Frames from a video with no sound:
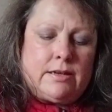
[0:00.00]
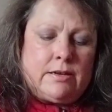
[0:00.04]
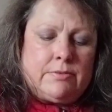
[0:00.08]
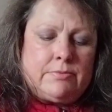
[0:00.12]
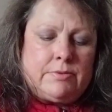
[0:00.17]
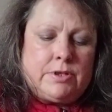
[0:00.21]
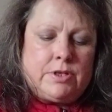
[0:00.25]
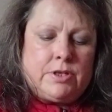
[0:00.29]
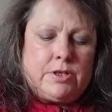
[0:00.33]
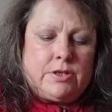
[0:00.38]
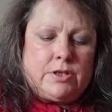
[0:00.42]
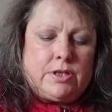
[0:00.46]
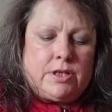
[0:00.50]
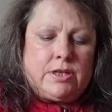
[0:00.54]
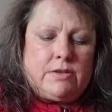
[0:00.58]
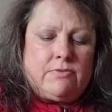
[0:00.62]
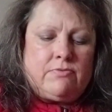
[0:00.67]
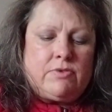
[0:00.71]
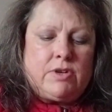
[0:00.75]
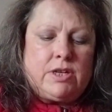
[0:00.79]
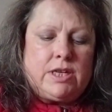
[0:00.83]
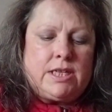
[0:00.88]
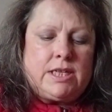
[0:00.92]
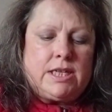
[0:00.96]
I would usually
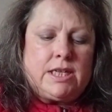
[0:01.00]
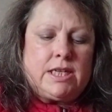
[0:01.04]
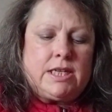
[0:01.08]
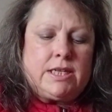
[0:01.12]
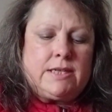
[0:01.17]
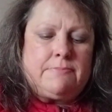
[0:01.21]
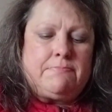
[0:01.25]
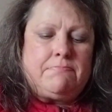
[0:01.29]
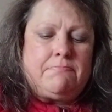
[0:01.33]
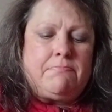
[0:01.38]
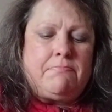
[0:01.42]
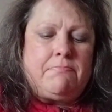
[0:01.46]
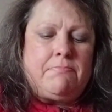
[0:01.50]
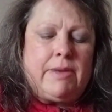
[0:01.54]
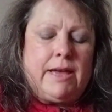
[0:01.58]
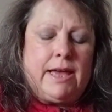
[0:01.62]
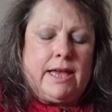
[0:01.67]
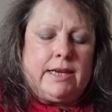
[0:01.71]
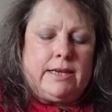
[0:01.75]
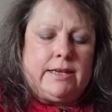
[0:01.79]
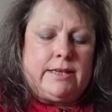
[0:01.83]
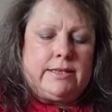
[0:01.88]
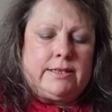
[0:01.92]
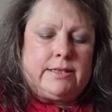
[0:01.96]
read it as
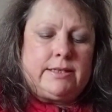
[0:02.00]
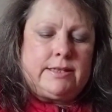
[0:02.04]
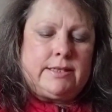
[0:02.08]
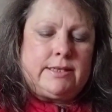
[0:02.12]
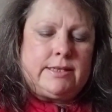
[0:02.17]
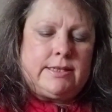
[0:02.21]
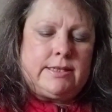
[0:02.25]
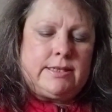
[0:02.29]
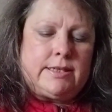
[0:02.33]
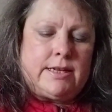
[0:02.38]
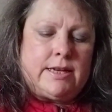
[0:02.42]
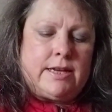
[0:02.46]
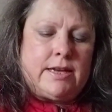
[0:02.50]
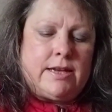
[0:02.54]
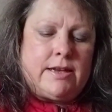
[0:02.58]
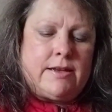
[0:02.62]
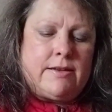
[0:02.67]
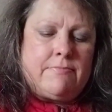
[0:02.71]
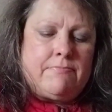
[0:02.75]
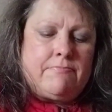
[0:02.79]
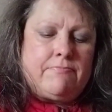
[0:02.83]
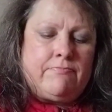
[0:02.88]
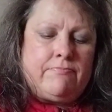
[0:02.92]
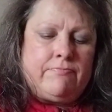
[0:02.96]
balance.
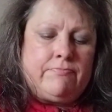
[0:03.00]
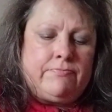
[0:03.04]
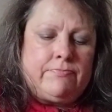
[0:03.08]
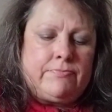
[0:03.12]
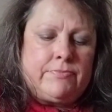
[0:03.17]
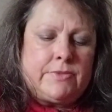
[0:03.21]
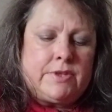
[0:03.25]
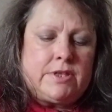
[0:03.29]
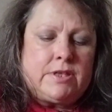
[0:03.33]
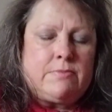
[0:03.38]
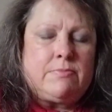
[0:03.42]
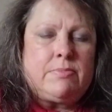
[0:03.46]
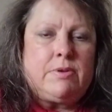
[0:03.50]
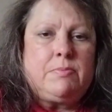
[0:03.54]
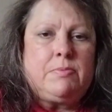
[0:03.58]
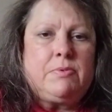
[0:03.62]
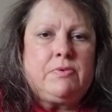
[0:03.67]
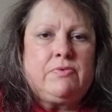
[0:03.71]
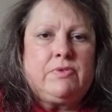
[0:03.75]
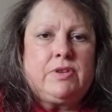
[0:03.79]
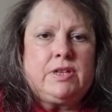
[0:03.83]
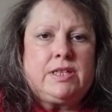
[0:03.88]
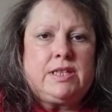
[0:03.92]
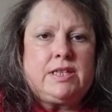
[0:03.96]
Some
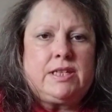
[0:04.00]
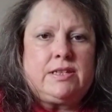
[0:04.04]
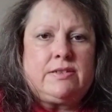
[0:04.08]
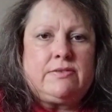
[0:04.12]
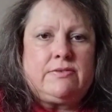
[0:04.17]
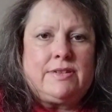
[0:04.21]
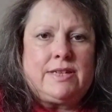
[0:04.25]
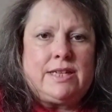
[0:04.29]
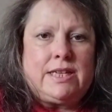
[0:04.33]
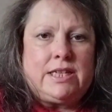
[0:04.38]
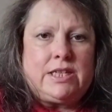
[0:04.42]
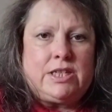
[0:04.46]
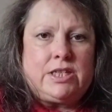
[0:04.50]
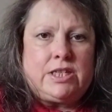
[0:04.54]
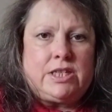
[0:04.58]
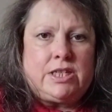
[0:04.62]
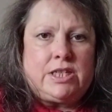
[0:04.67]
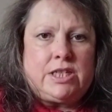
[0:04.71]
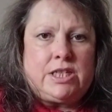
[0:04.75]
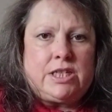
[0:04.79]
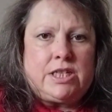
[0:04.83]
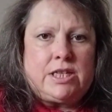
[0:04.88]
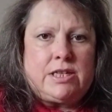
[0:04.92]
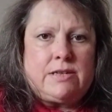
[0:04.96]
people read it as
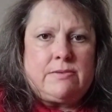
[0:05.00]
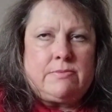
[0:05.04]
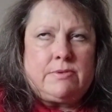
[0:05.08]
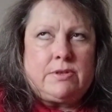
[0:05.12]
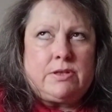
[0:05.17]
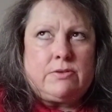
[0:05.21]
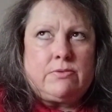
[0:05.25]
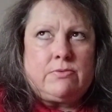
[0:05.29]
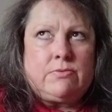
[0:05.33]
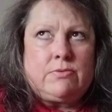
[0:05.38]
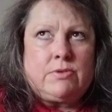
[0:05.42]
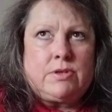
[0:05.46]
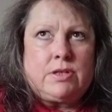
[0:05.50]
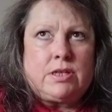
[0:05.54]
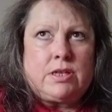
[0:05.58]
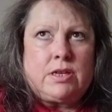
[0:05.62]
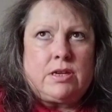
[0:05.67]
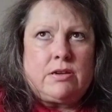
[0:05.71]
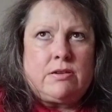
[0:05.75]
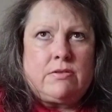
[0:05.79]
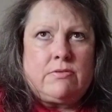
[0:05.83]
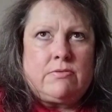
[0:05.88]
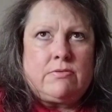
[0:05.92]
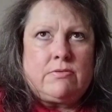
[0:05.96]
relationships
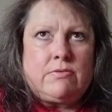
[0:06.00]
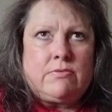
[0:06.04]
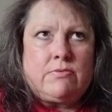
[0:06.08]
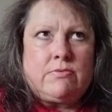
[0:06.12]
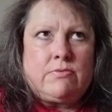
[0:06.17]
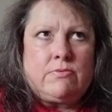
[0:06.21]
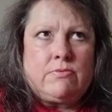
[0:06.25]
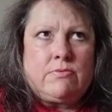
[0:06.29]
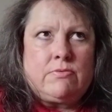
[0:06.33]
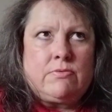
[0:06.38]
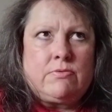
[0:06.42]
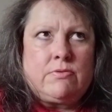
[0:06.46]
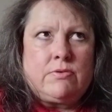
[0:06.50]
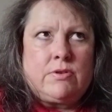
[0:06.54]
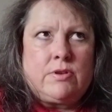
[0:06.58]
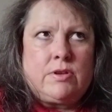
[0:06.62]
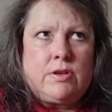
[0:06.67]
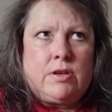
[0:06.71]
also, or